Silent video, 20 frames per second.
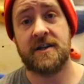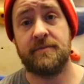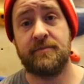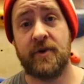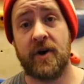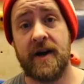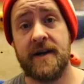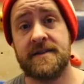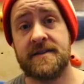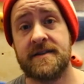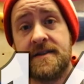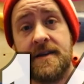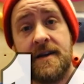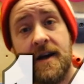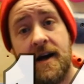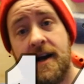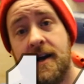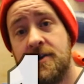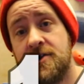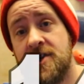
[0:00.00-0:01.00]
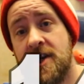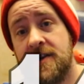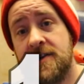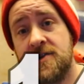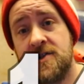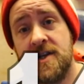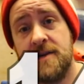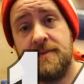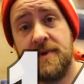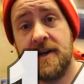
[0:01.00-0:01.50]
the price and I'll check the
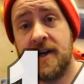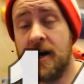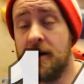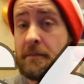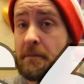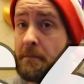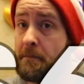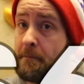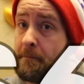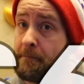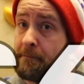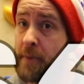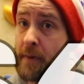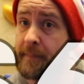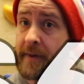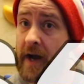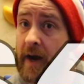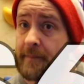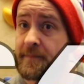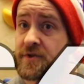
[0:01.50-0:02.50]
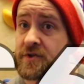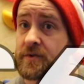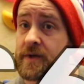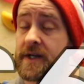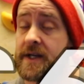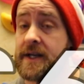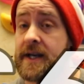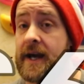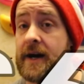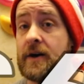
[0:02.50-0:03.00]
shipping, and I'll pop it up
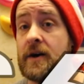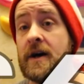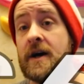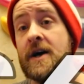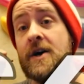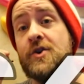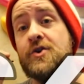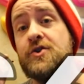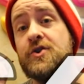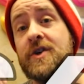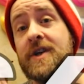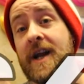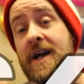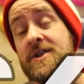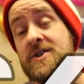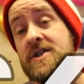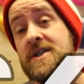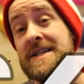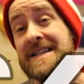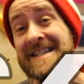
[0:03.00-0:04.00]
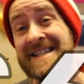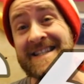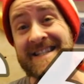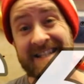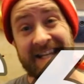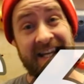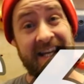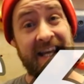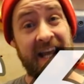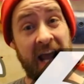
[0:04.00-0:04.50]
screen now so you can actually
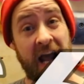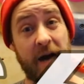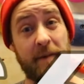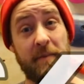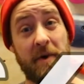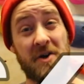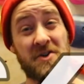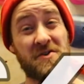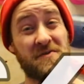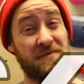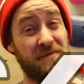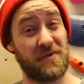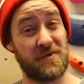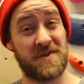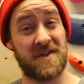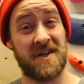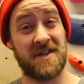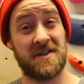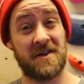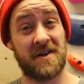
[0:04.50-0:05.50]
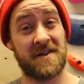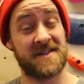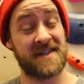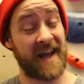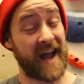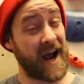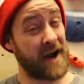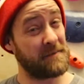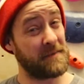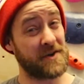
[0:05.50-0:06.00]
see how much. $14,
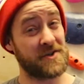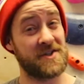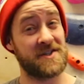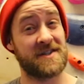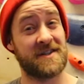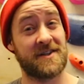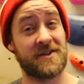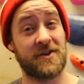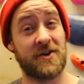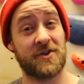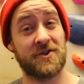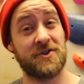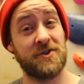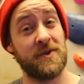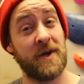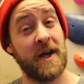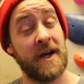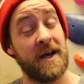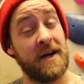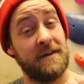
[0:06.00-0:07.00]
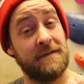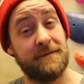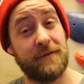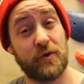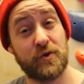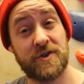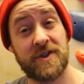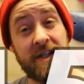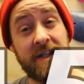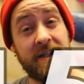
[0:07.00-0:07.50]
how much it's going to cost you.
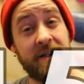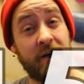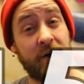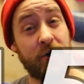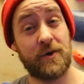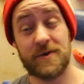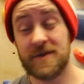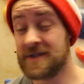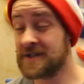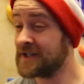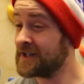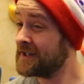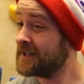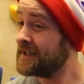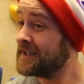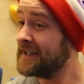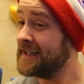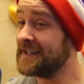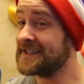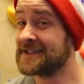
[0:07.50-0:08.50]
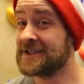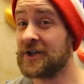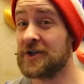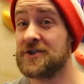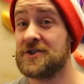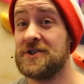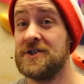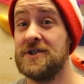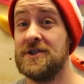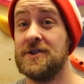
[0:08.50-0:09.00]
14 holds, it's
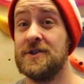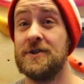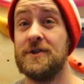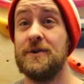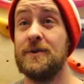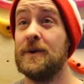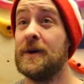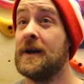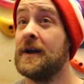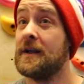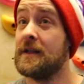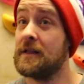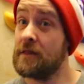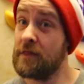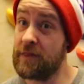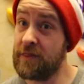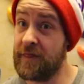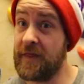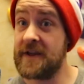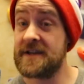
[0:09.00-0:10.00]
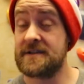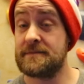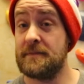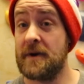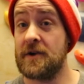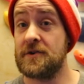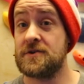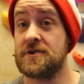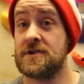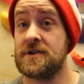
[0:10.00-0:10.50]
costing you this
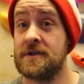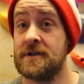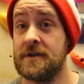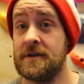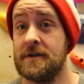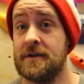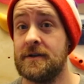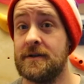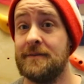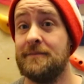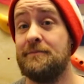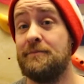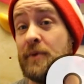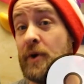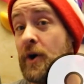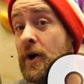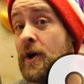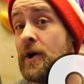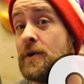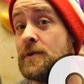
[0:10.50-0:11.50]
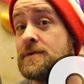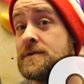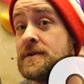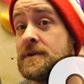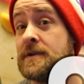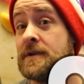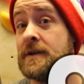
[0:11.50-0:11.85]
much per hold,